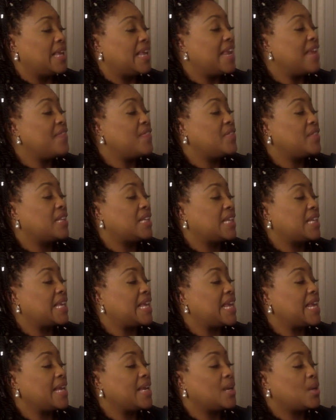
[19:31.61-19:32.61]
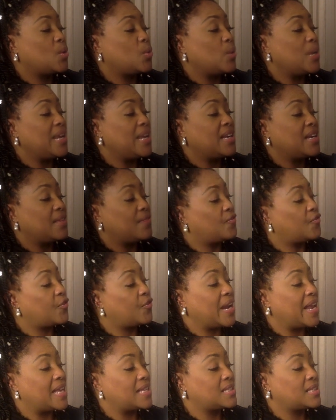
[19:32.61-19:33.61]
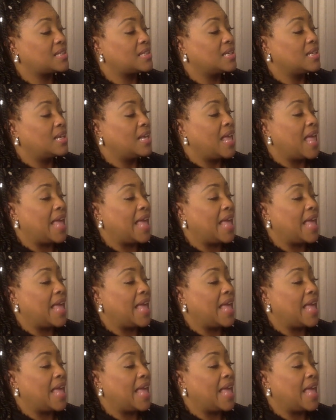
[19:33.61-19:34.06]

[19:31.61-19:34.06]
Even the king and queen of France